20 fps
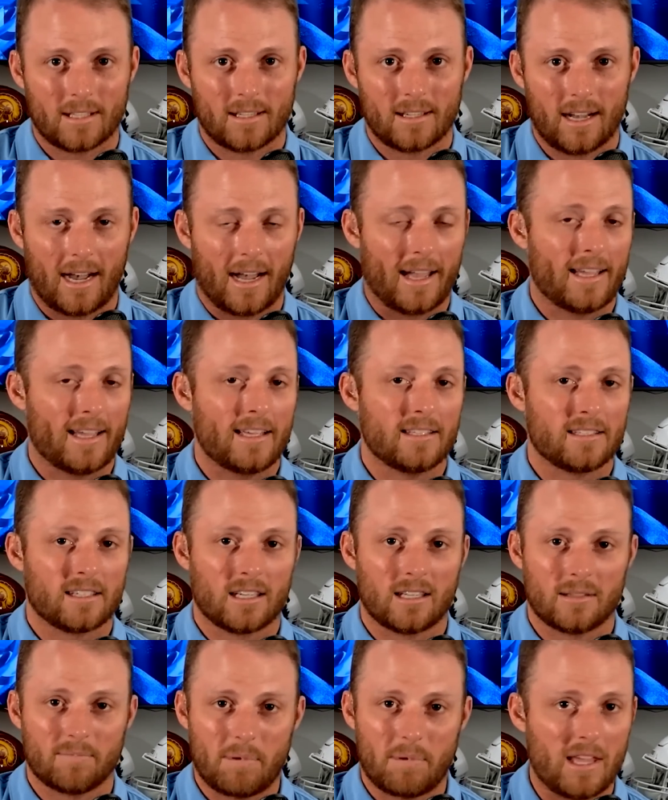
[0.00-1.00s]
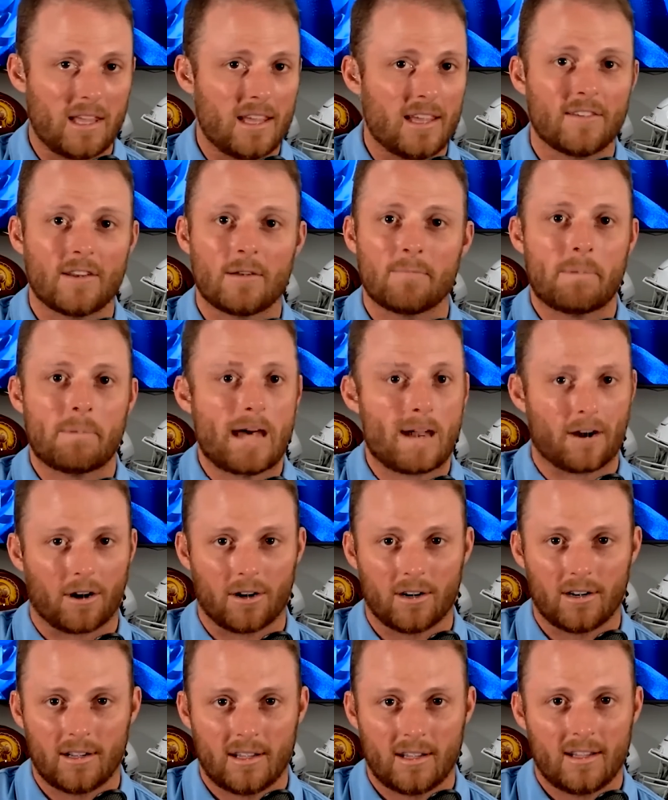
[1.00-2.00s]
I think he's going to be even
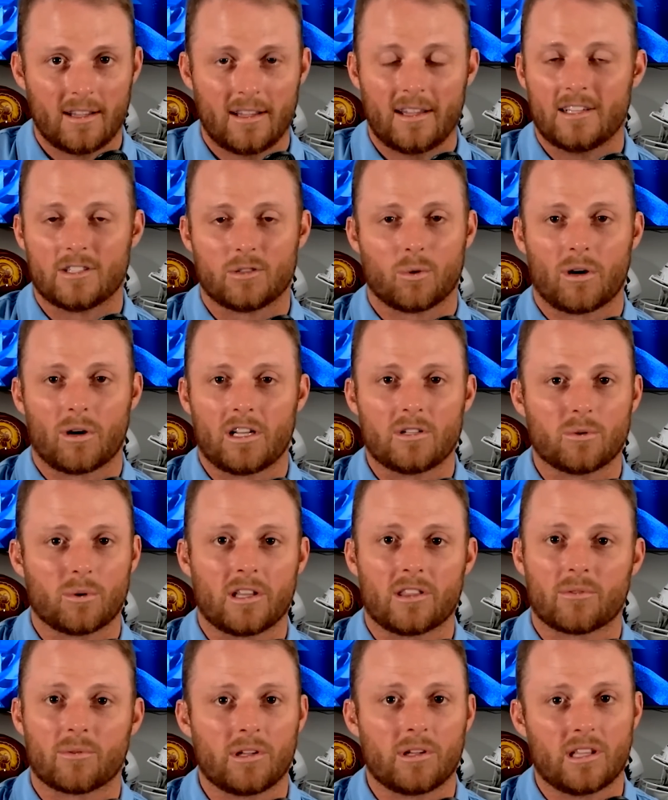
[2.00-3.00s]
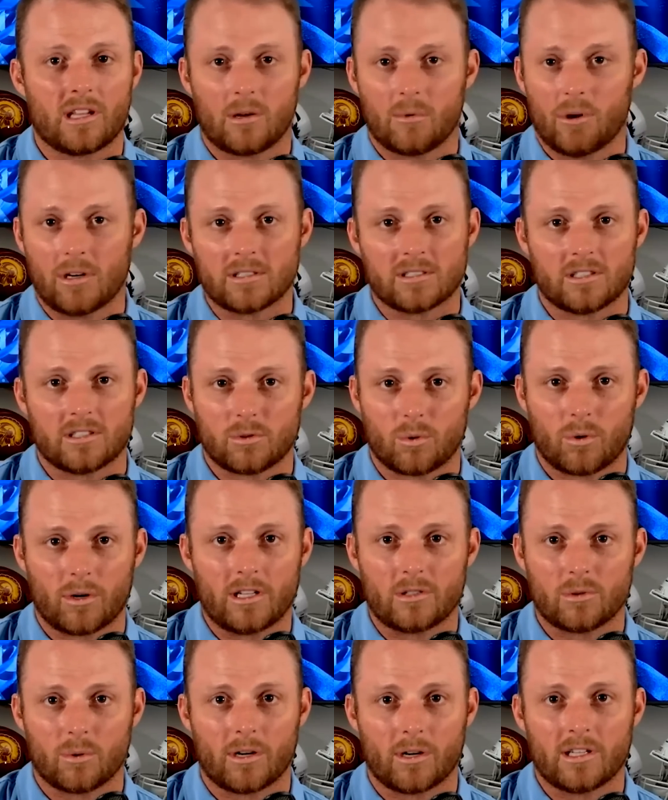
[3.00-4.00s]
better in twenty twenty-three than he was in
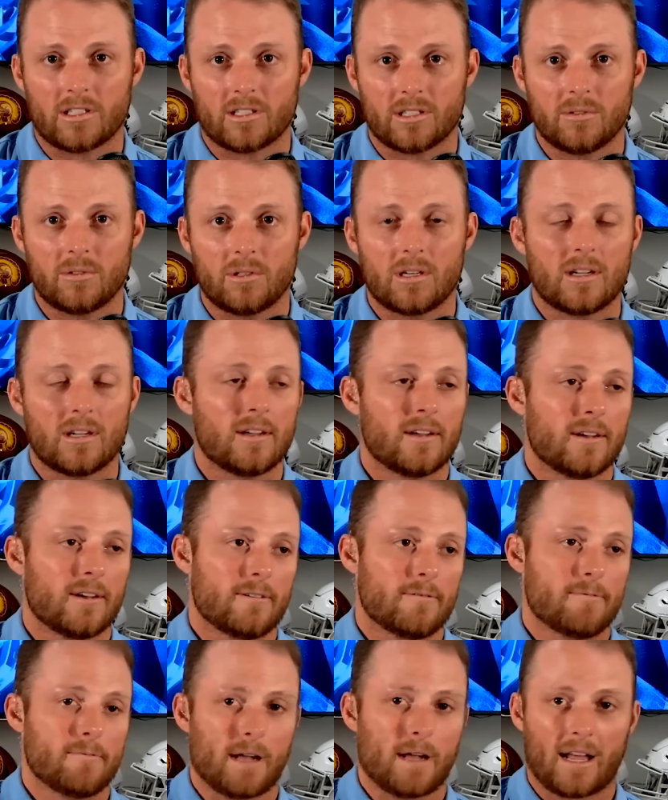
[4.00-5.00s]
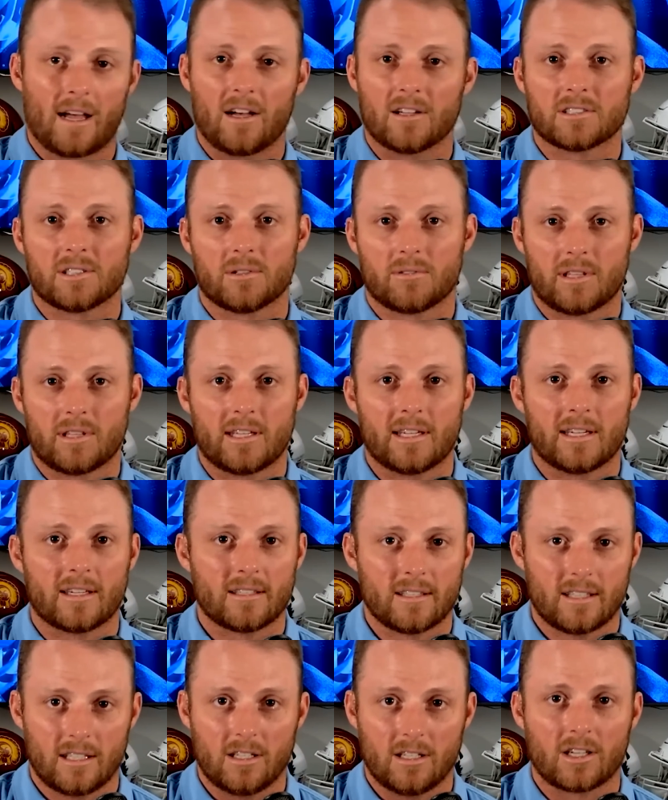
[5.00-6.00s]
twenty twenty-two. But I also
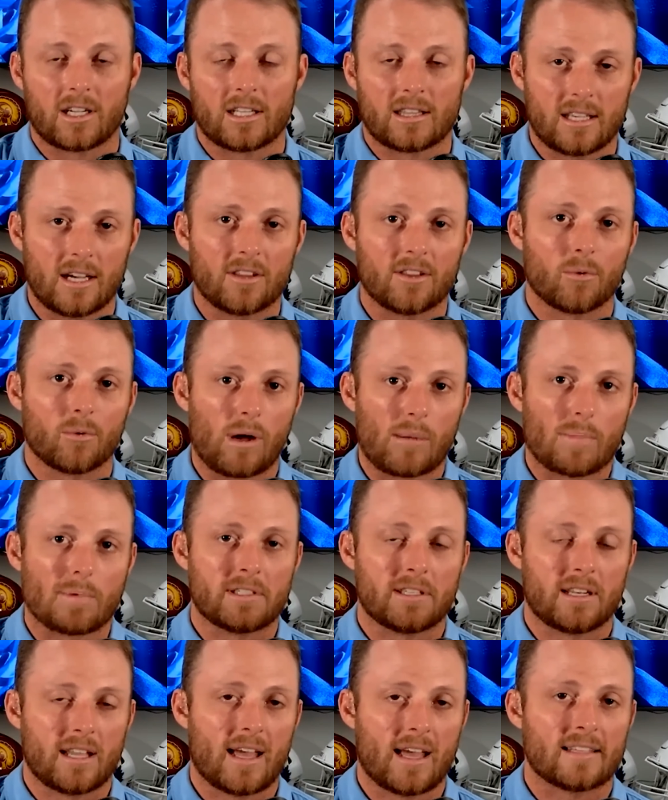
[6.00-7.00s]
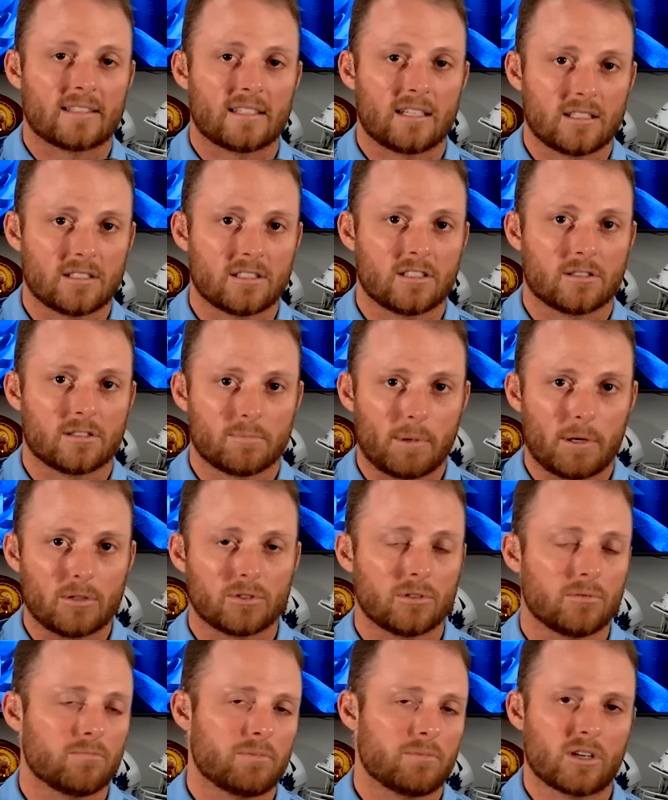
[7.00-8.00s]
think you look at the other weapons that he has at his
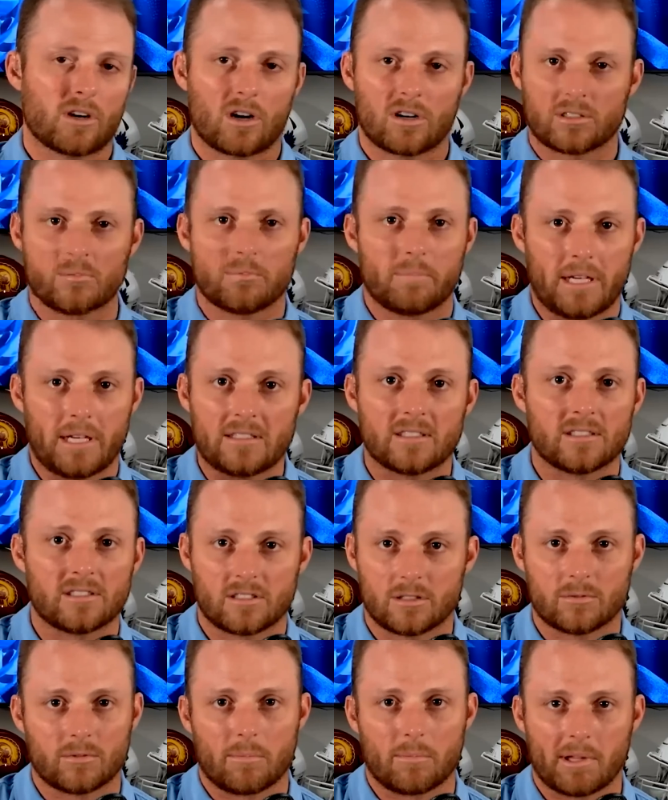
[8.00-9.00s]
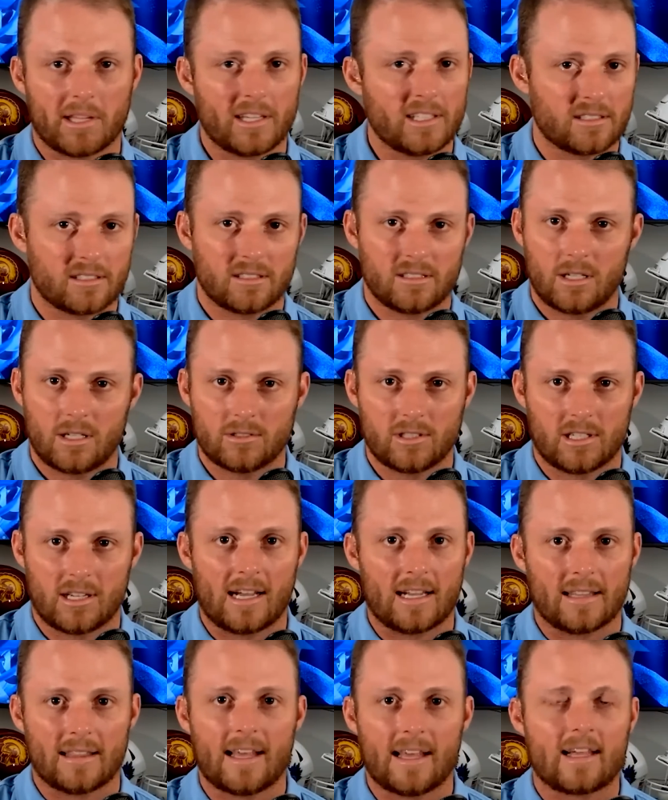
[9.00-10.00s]
disposal, there are some pieces to replace, no
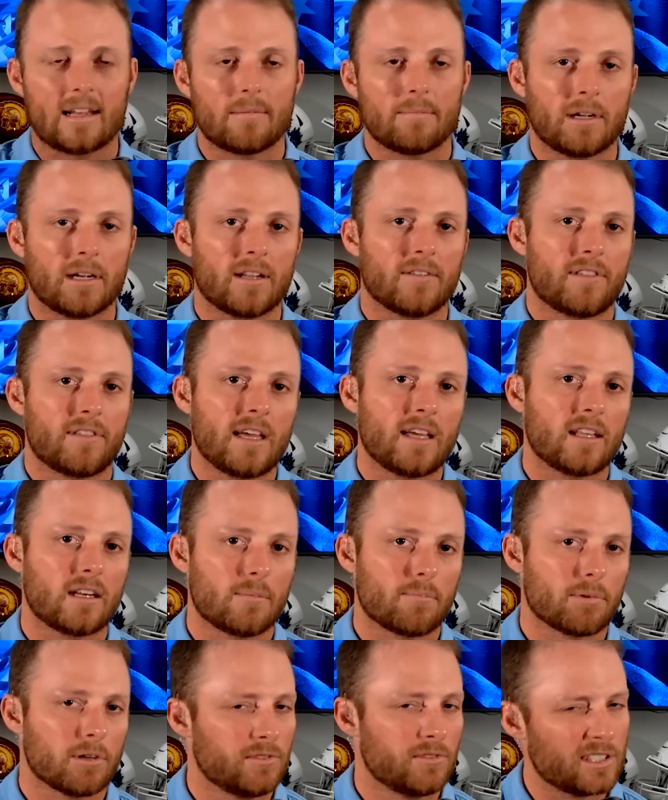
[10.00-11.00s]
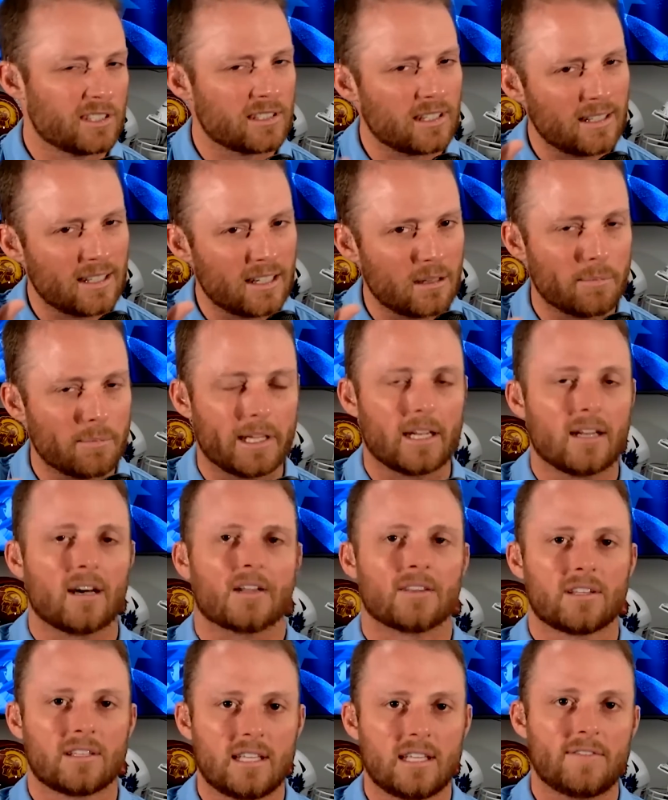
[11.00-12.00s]
denying that. But if they can improve just a little bit
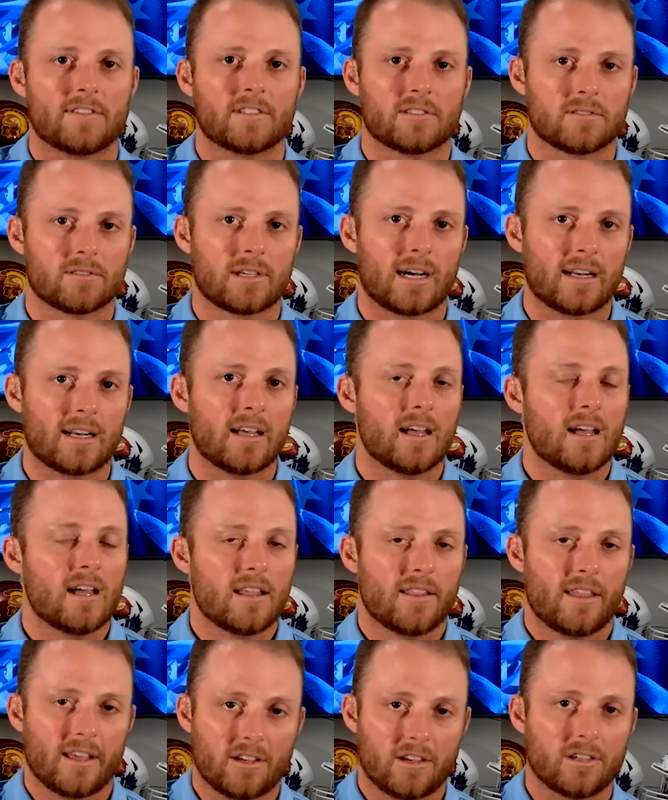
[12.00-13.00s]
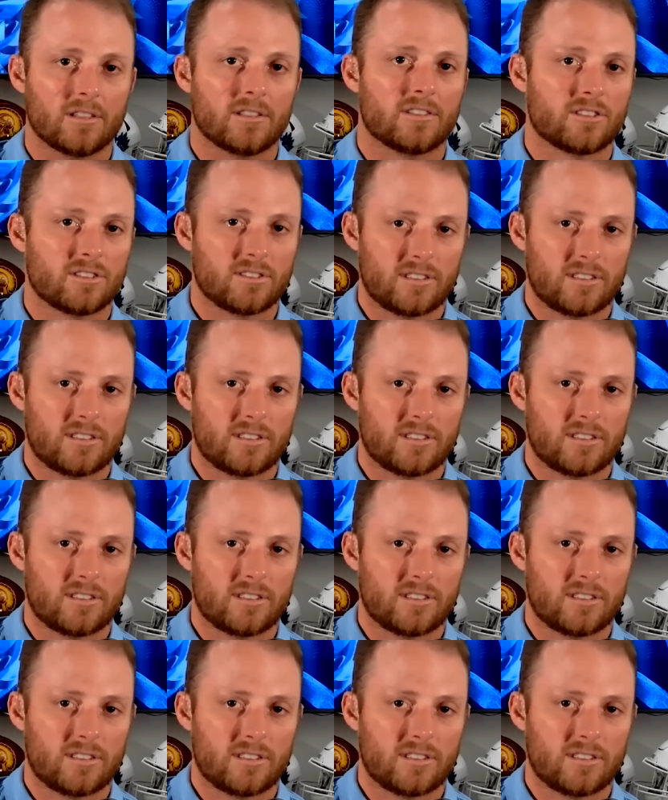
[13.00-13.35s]
on the defensive side, they could